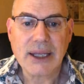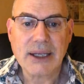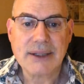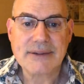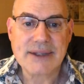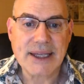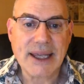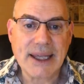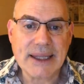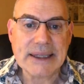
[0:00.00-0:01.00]
see
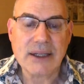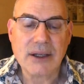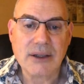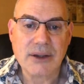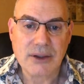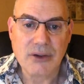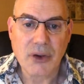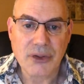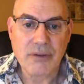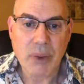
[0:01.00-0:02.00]
in the
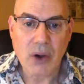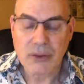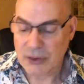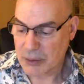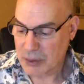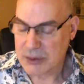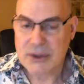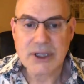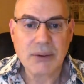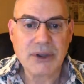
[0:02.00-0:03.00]
growth of bone. So we'll
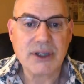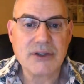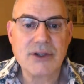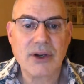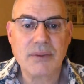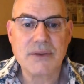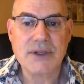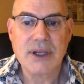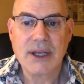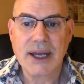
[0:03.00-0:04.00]
deal with these terms
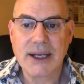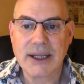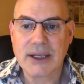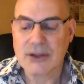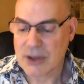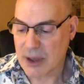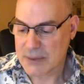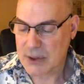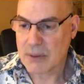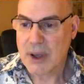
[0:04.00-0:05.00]
at a later time.
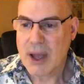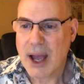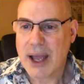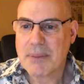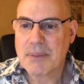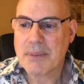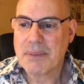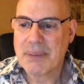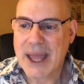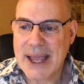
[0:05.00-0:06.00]
So I'm
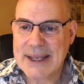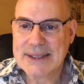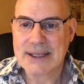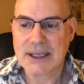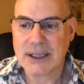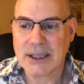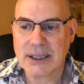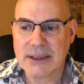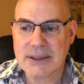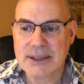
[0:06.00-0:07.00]
basically
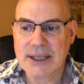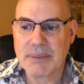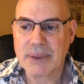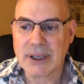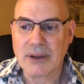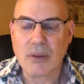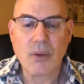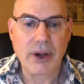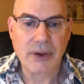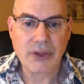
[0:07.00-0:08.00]
skipping
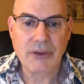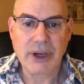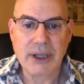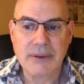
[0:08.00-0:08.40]
103,